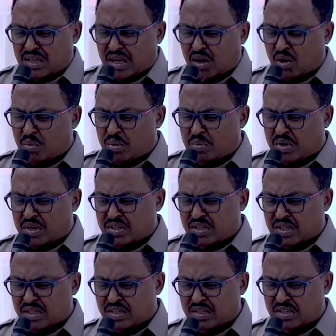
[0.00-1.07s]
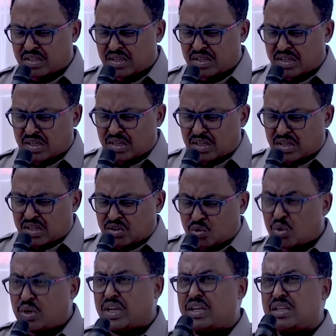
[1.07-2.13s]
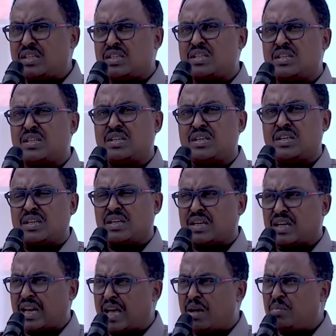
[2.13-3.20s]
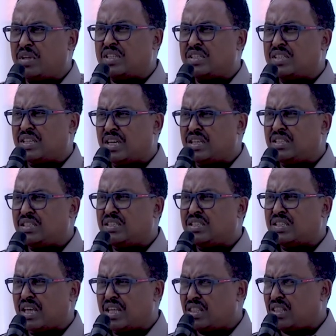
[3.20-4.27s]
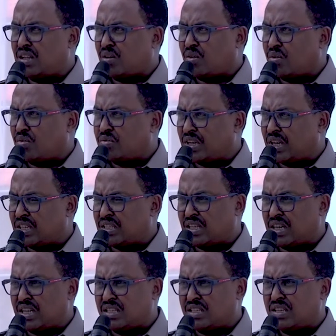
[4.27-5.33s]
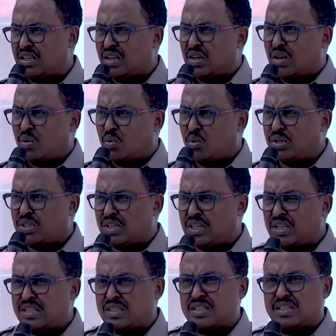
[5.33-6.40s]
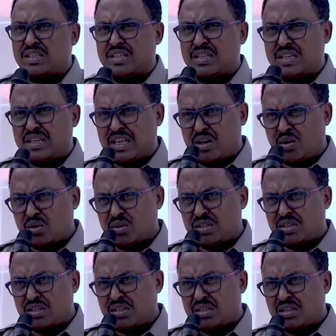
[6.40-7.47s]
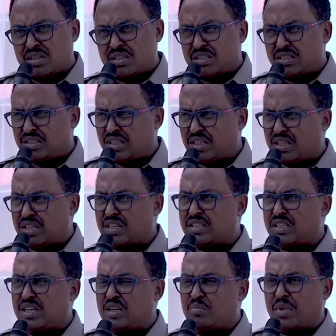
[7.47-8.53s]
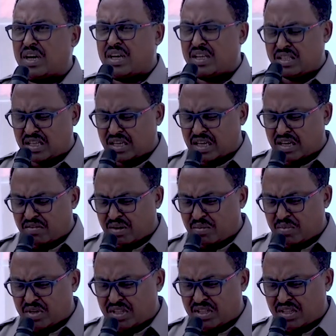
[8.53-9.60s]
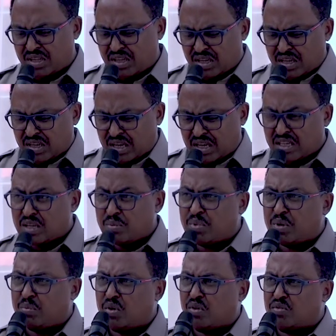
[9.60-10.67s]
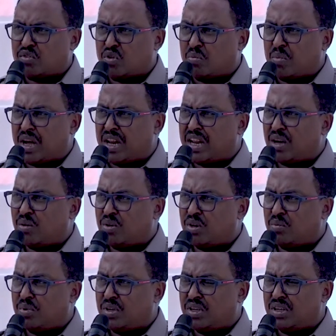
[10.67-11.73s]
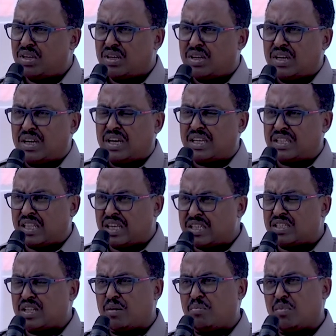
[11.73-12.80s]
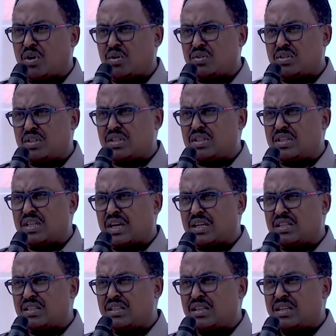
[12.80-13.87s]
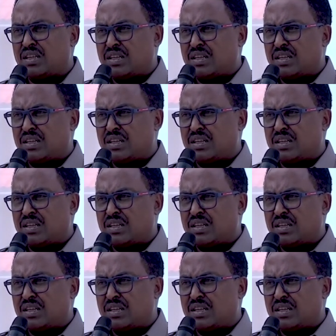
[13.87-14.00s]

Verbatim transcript: our uh, member states. Today's Climate Change Center of Excellence, which is denoted generously by the government and the people of Somalia, will be a testament that,